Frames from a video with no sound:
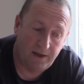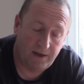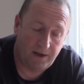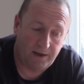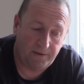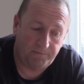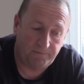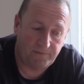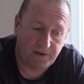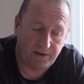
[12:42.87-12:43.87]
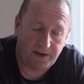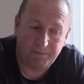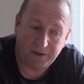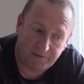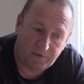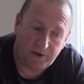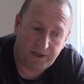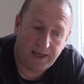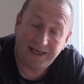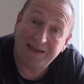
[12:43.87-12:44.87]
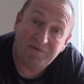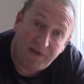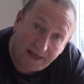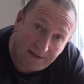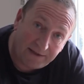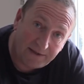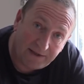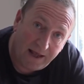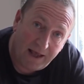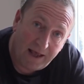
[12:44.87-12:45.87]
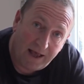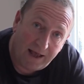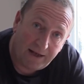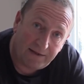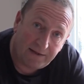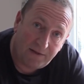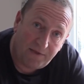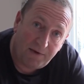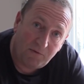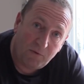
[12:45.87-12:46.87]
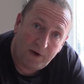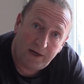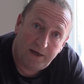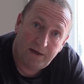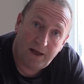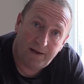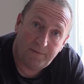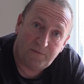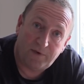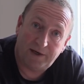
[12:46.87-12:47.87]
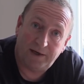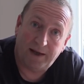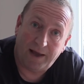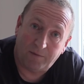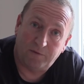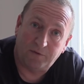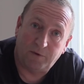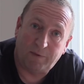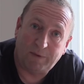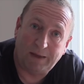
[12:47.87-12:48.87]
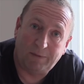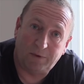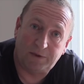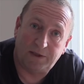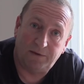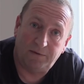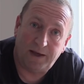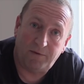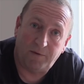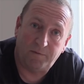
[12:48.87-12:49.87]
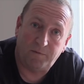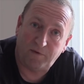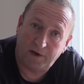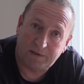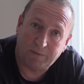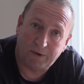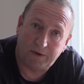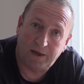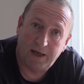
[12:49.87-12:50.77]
um, and butterfly events and they're really um, friendly helpful group of people so they're on facebook